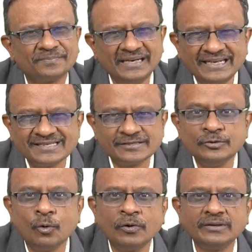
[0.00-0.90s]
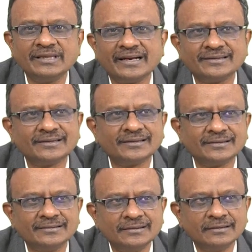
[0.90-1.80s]
Please note that the
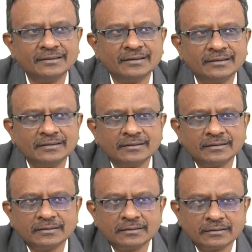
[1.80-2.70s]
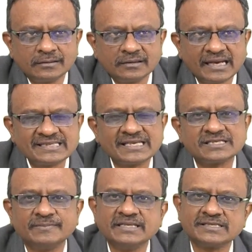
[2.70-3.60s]

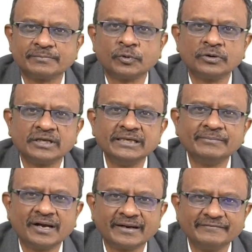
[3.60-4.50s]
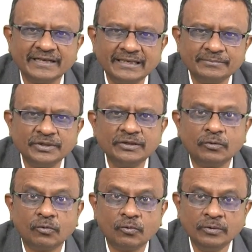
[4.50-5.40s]
assessment support team are available
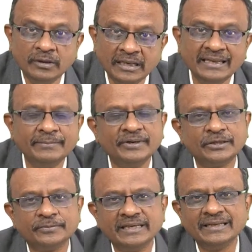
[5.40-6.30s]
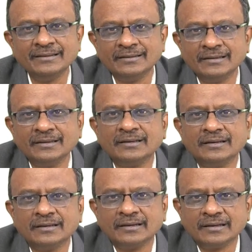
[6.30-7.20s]
only between
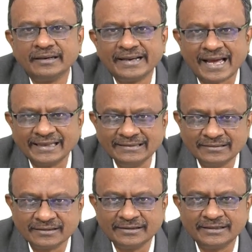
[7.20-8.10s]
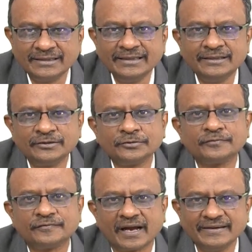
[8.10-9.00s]
9:30 to
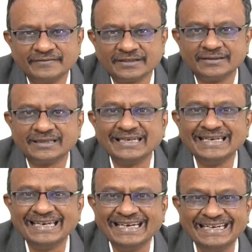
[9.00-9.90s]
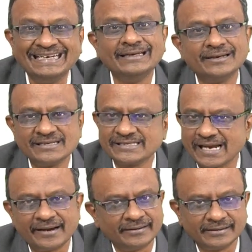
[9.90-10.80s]
5:30 India
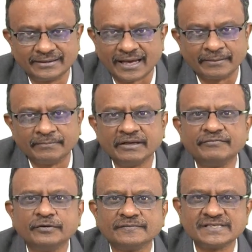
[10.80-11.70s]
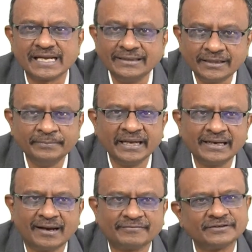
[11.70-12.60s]
Standard Time. If you have sent a
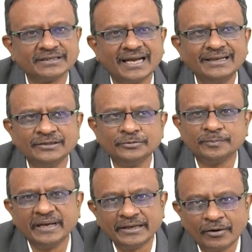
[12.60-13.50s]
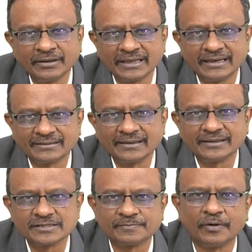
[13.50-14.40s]
mail after that, you may not get the
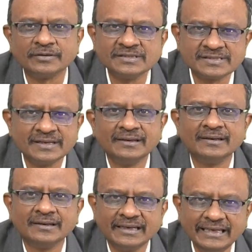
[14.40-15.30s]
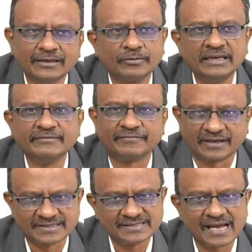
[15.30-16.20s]
response equally
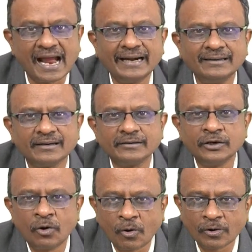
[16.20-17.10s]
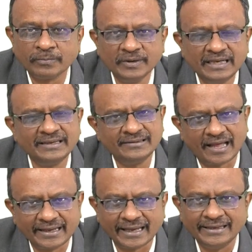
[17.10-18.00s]
fast. And normally,
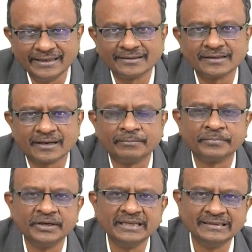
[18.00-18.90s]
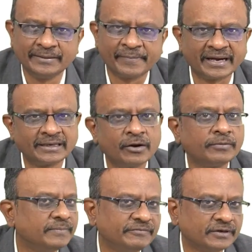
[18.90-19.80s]
like any other company, they might
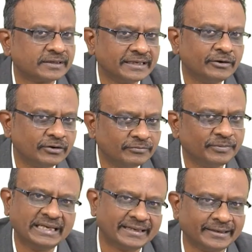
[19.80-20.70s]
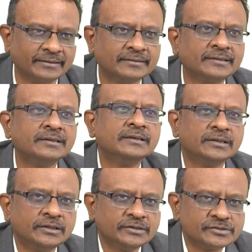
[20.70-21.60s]
not be working on a weekend.
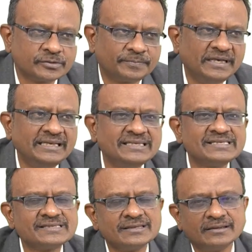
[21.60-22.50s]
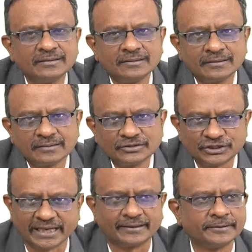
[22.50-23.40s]
So please
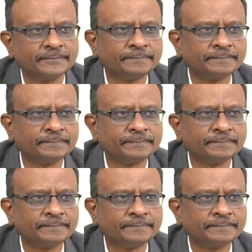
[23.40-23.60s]
check.